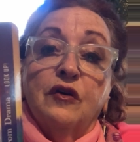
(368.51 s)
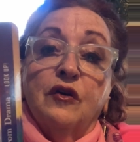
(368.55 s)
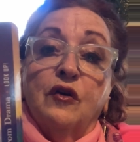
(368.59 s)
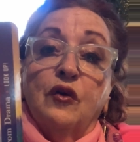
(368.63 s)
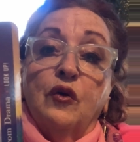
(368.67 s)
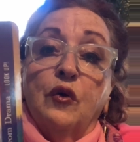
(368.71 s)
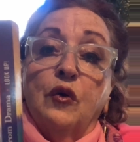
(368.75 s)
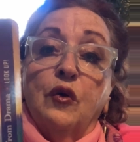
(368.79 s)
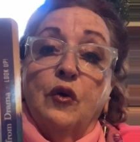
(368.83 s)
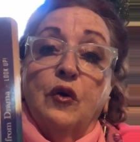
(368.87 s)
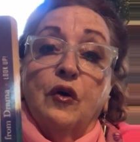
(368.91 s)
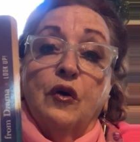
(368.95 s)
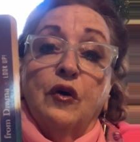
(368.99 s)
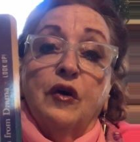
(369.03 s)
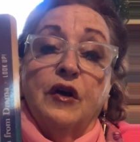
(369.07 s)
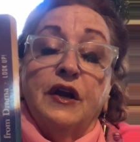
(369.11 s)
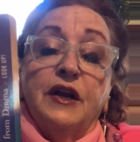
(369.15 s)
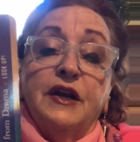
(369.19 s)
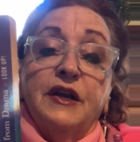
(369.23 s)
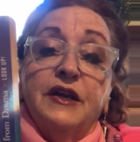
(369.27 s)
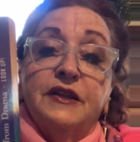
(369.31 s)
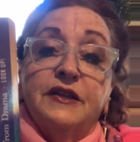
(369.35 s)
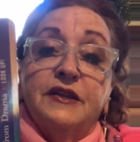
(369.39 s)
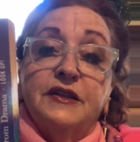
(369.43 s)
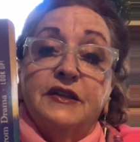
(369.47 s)
or
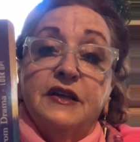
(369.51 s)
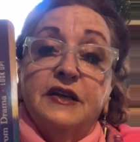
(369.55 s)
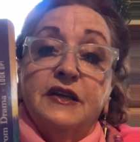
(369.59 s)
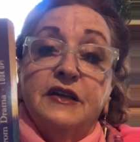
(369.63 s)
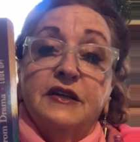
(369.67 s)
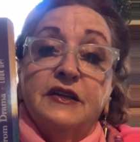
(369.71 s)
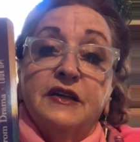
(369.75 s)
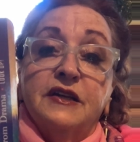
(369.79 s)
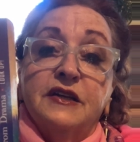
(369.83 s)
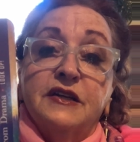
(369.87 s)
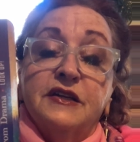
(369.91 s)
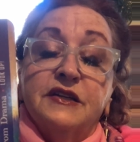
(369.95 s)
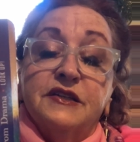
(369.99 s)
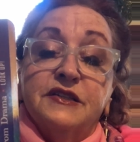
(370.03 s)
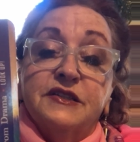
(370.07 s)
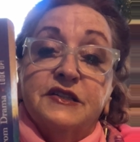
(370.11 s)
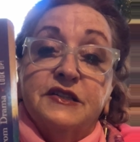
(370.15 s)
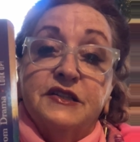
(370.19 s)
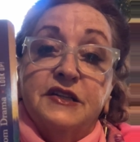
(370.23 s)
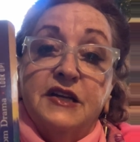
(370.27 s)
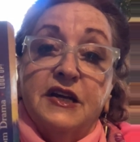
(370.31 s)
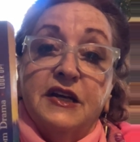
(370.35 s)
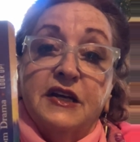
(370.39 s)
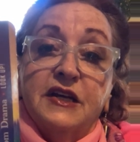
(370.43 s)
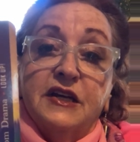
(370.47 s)
anything that is
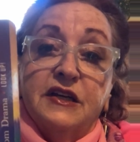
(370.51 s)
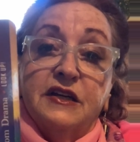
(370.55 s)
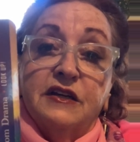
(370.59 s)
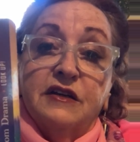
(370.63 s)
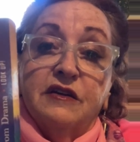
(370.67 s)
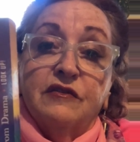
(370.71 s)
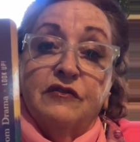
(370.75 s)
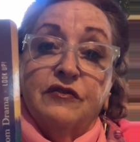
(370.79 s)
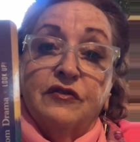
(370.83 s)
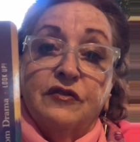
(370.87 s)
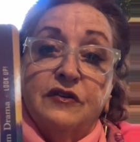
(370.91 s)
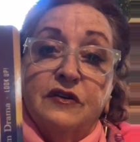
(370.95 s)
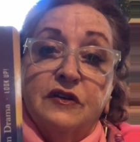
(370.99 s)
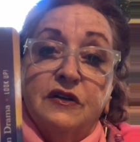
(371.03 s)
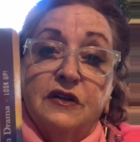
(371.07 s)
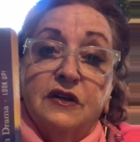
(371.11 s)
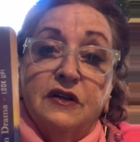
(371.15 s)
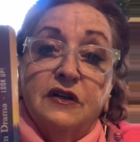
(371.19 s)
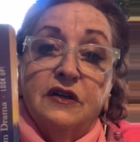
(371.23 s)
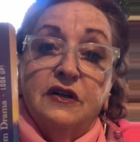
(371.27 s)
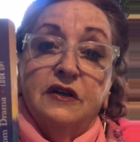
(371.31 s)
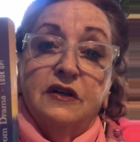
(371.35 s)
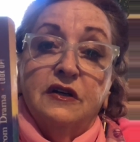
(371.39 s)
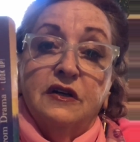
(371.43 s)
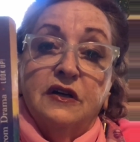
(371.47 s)
negative,
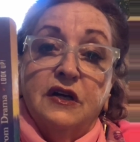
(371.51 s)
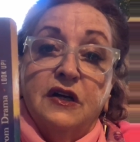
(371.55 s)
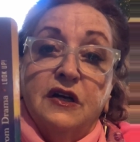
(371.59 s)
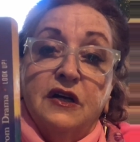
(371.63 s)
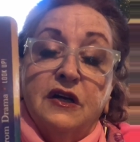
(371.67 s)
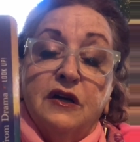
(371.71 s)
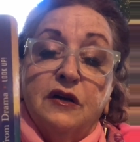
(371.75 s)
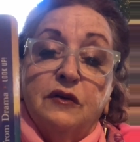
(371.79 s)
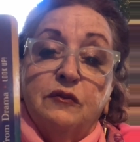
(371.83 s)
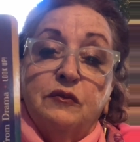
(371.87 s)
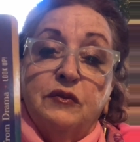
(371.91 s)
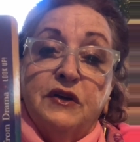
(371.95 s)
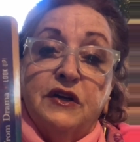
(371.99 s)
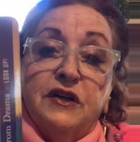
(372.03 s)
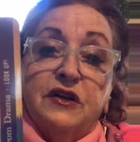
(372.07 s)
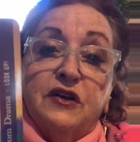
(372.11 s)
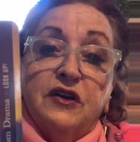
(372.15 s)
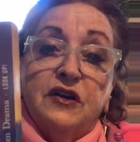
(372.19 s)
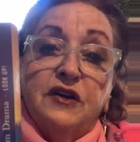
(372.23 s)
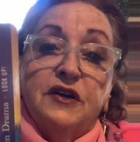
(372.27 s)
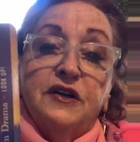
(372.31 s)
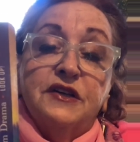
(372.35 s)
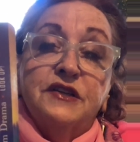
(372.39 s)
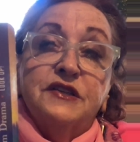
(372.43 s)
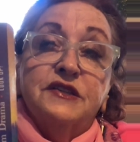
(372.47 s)

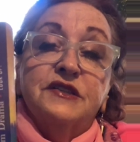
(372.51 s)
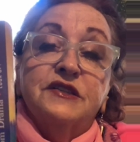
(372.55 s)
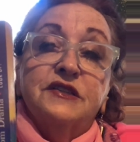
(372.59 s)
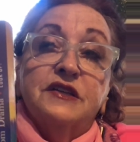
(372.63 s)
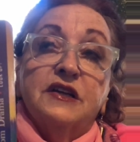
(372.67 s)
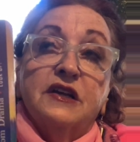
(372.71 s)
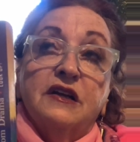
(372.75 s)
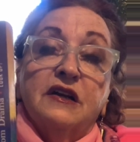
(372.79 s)
because